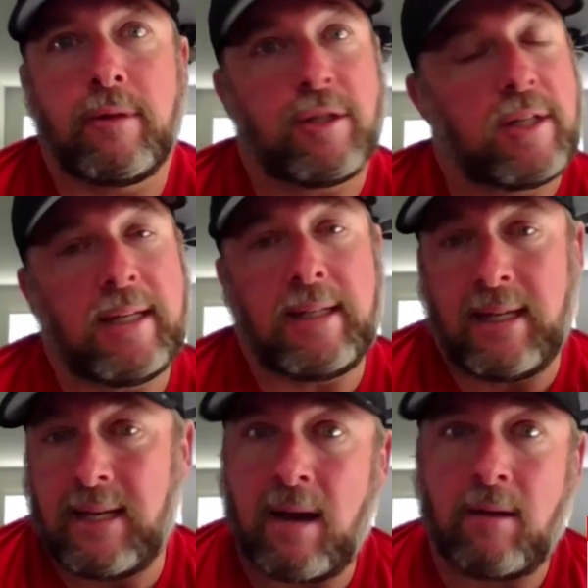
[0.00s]
just
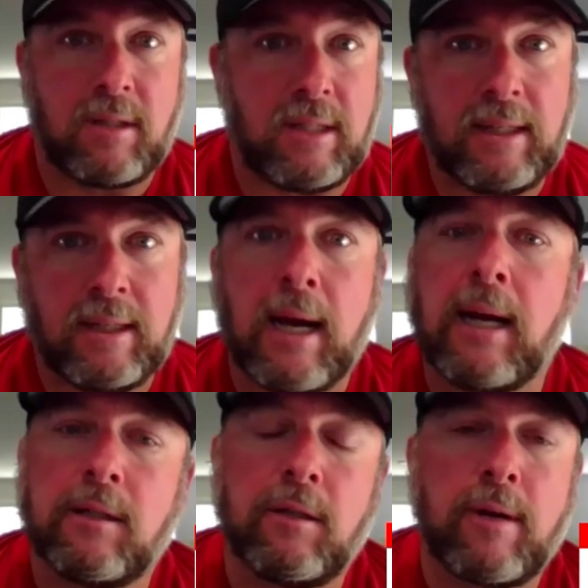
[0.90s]
getting out and seeing
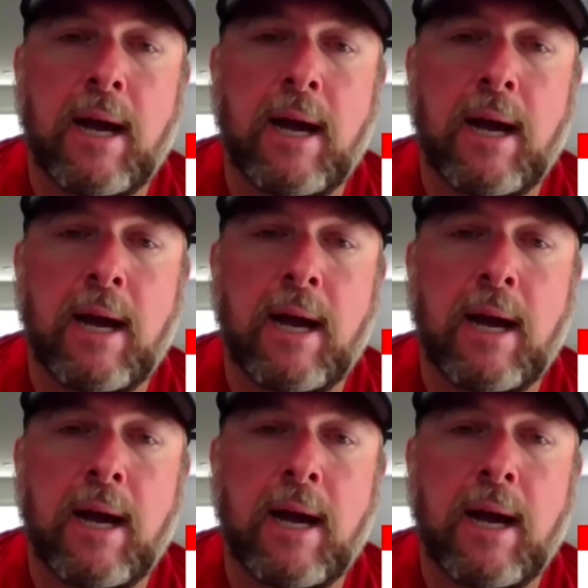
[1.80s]
guys, you know,